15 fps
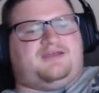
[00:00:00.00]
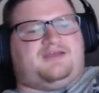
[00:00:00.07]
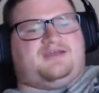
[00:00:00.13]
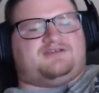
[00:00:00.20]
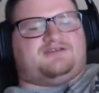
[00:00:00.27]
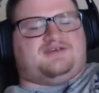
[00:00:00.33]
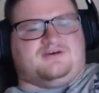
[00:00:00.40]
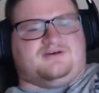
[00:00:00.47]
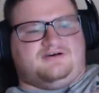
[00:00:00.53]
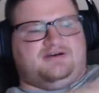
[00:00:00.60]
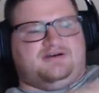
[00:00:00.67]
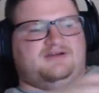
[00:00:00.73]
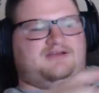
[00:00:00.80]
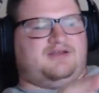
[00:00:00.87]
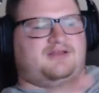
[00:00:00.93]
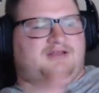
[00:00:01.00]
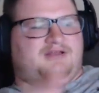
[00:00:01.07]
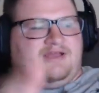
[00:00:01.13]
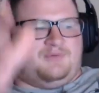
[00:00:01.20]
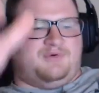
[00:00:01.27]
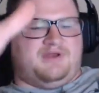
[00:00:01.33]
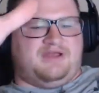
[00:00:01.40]
till
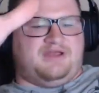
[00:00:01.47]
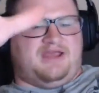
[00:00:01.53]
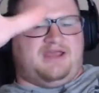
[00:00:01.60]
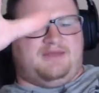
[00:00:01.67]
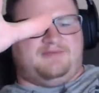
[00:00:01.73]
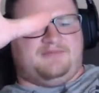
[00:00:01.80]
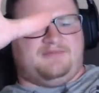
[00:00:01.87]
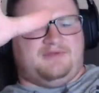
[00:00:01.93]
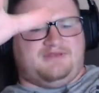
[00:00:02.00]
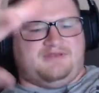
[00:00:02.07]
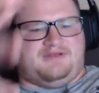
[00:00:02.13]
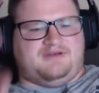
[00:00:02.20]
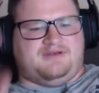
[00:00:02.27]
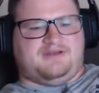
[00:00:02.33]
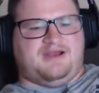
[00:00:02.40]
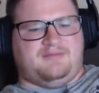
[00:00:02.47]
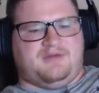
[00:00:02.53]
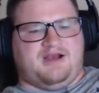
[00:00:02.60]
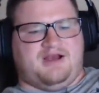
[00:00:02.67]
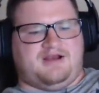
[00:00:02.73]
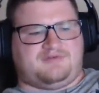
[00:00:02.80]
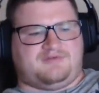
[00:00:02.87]
like when it came to me, the entire
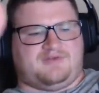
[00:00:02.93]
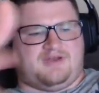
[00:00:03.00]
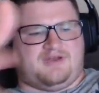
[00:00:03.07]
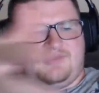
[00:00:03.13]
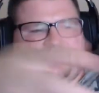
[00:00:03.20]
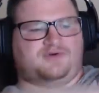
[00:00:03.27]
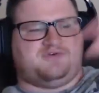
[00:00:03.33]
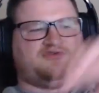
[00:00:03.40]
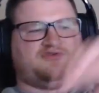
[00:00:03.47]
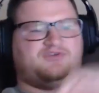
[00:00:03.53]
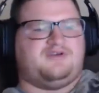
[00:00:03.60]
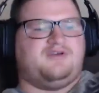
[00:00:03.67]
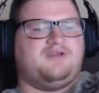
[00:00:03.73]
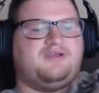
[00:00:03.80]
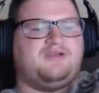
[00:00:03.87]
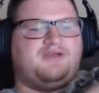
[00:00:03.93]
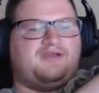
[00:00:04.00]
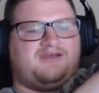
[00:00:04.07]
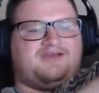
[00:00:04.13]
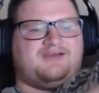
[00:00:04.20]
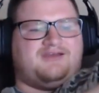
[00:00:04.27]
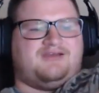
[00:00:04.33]
box was like twisted.
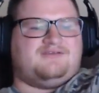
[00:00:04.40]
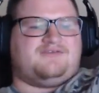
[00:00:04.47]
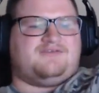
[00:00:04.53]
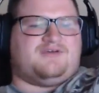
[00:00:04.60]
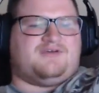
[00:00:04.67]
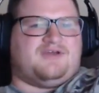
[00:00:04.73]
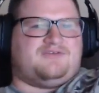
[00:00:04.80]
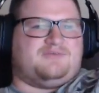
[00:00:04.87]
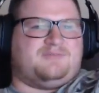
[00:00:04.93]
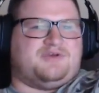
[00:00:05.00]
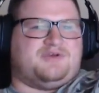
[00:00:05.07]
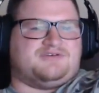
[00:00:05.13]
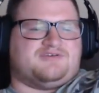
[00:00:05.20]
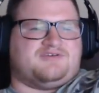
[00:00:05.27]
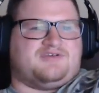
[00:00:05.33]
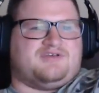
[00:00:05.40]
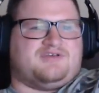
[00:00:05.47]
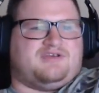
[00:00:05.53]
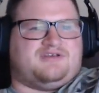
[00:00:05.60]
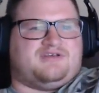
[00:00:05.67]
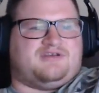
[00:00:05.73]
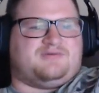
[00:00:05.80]
And so I sent pictures to
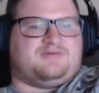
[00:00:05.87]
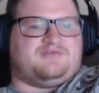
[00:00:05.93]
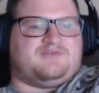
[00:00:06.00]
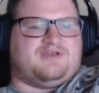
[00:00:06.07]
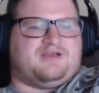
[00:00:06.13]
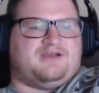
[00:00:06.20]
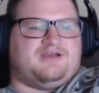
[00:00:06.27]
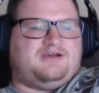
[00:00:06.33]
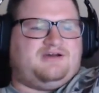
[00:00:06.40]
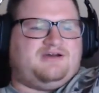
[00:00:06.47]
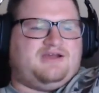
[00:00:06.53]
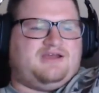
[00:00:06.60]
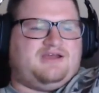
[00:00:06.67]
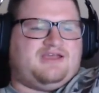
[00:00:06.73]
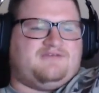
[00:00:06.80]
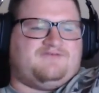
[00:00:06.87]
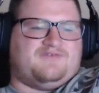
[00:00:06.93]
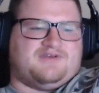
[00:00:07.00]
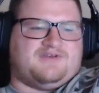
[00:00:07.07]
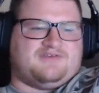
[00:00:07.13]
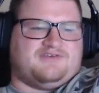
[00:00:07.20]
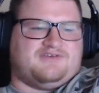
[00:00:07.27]
Geetech and was like, I can't
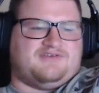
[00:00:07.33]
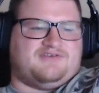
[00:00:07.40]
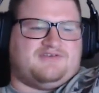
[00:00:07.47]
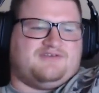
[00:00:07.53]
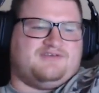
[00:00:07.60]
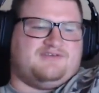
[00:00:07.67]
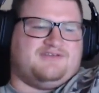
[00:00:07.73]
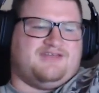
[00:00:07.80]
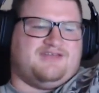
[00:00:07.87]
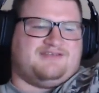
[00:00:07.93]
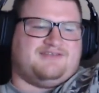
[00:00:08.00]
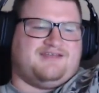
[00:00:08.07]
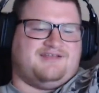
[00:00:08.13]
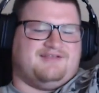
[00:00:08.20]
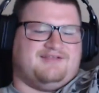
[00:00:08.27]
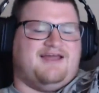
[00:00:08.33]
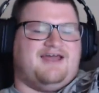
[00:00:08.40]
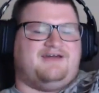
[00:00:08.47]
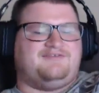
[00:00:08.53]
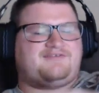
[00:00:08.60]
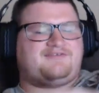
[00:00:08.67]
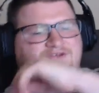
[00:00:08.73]
fix this. They
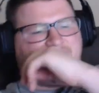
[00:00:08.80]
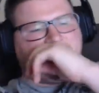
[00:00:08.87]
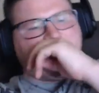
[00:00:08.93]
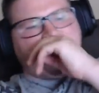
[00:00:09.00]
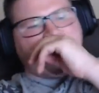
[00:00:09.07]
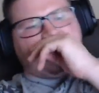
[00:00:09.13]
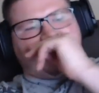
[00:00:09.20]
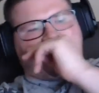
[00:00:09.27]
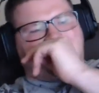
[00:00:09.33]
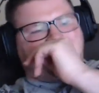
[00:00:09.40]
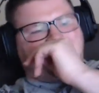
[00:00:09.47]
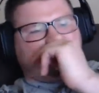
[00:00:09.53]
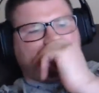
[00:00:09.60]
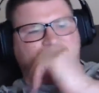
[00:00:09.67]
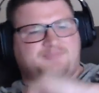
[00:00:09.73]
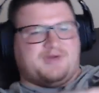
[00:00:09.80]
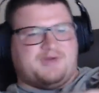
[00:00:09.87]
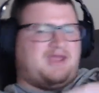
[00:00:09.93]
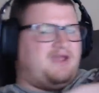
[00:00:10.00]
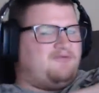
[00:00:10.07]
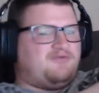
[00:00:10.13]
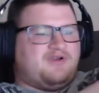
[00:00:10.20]
laughed.
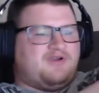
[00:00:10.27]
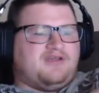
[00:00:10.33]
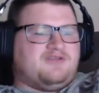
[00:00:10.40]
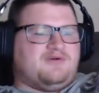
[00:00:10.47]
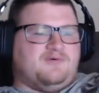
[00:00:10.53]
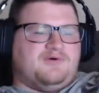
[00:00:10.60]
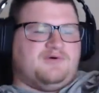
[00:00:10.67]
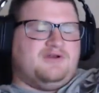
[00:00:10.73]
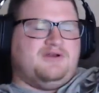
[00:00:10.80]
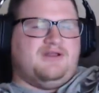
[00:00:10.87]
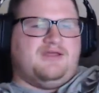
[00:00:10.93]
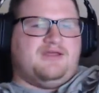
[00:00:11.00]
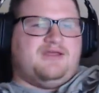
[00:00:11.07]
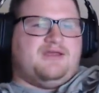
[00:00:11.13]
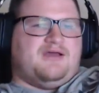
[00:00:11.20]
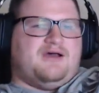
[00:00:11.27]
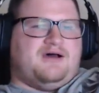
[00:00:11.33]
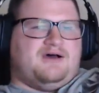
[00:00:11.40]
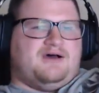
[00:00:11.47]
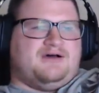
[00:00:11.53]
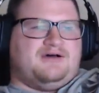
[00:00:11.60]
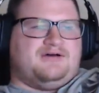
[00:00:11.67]
But every other one,
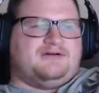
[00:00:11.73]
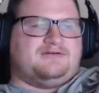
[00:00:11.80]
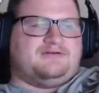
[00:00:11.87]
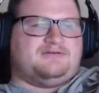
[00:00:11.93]
I